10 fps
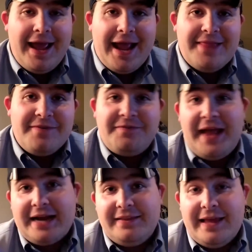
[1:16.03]
and the
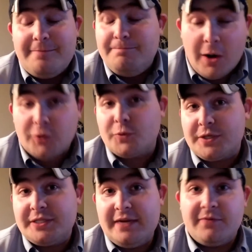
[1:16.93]
fact that most
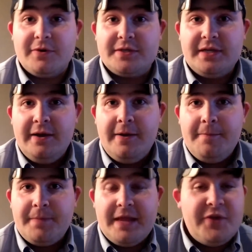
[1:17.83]
receivers,
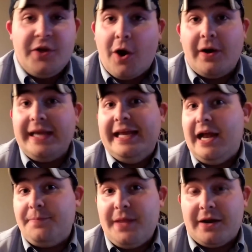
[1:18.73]
if you can already get
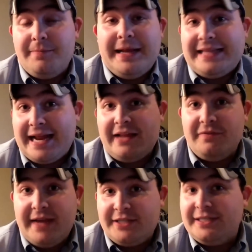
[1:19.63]
up there to make that
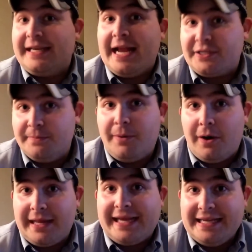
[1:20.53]
elevation to catch the
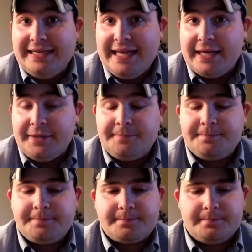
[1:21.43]
ball like he did,
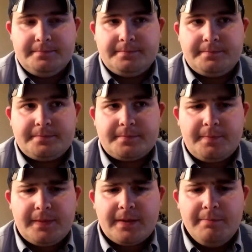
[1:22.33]

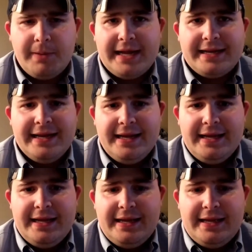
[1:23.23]
but
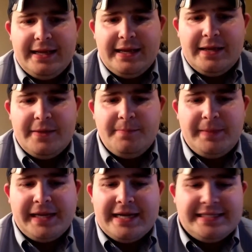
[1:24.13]

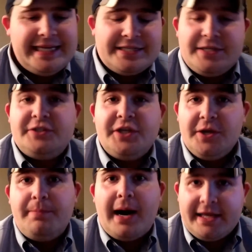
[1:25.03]
because he has such
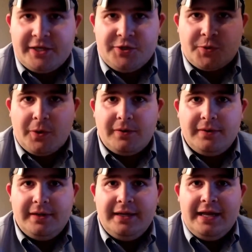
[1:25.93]
good body control
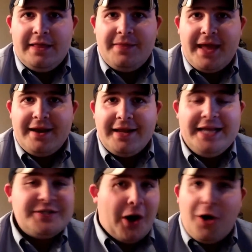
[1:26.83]
that
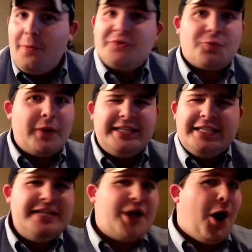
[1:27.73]
he's always reaching,
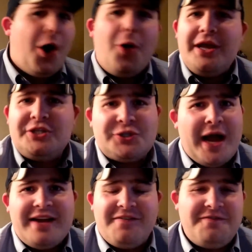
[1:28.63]
he's always
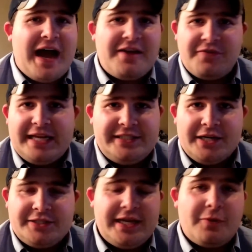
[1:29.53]
trying to fight for that
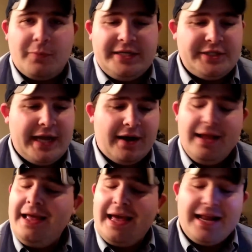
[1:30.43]
touchdown and reach out,
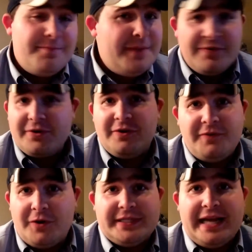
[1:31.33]
and I'm never going to
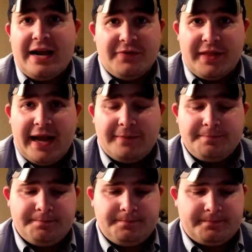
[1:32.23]
fault a guy for that.
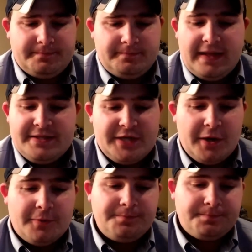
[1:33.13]
And
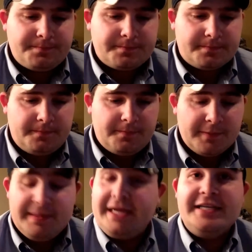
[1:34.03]
so,
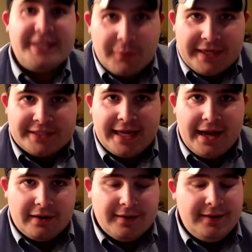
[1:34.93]
because he reached
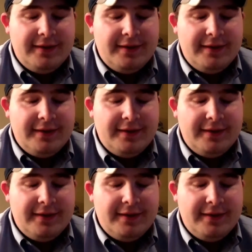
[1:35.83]
out,